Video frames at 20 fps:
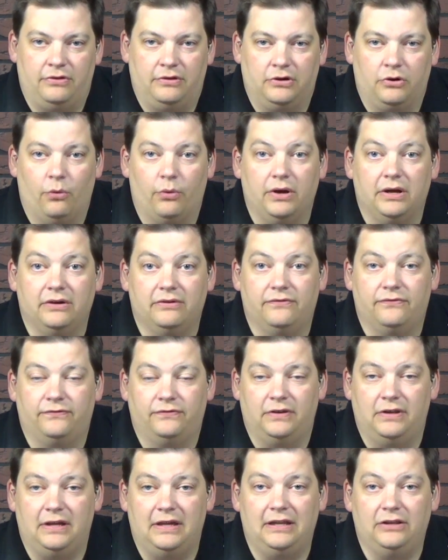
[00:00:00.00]
going
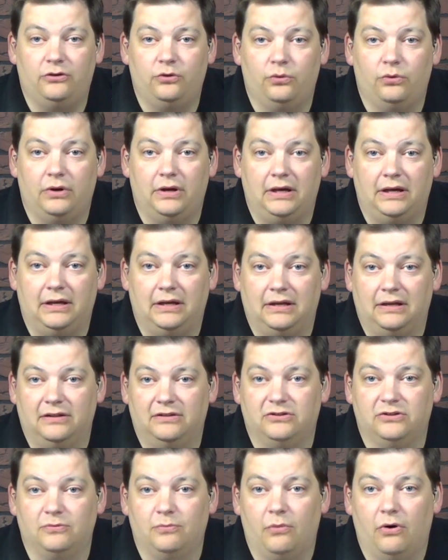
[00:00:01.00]
into a
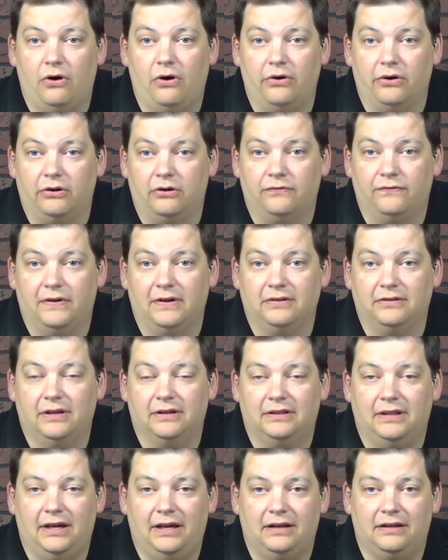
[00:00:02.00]
small interface
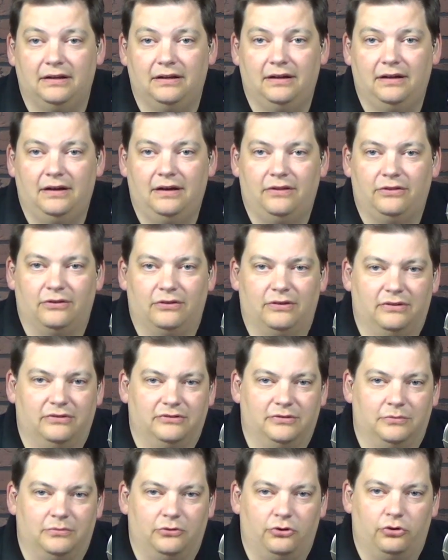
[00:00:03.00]
like that, there are
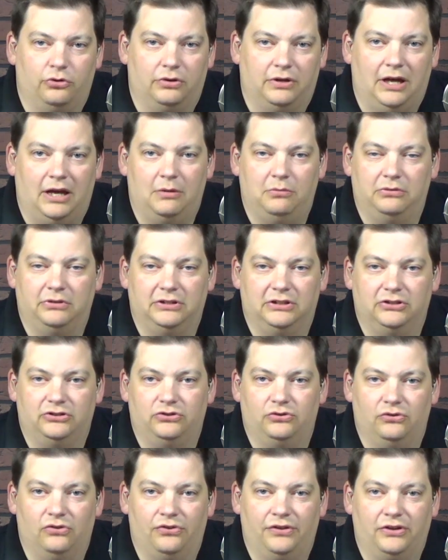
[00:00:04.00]
some little cabling
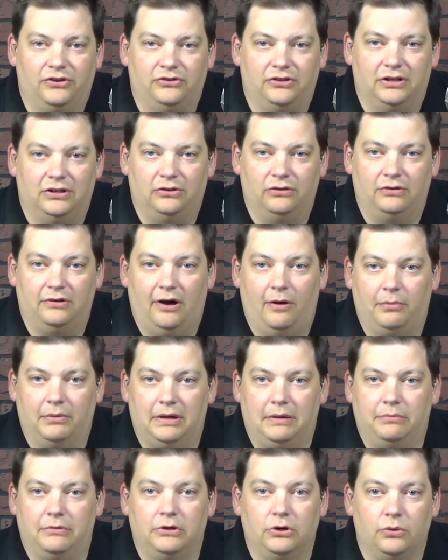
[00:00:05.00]
issues and things you can do to help
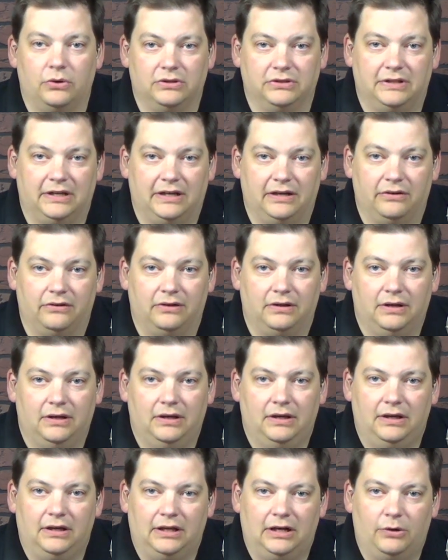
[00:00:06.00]
keep the noise down,
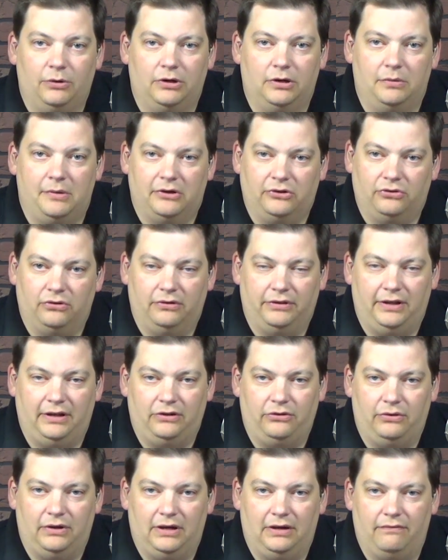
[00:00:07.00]
and I want to make sure that
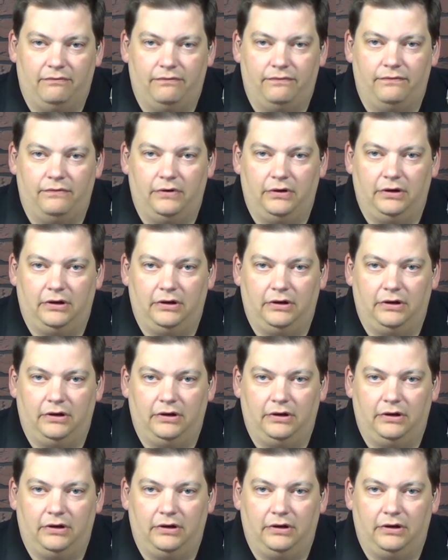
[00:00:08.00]
you have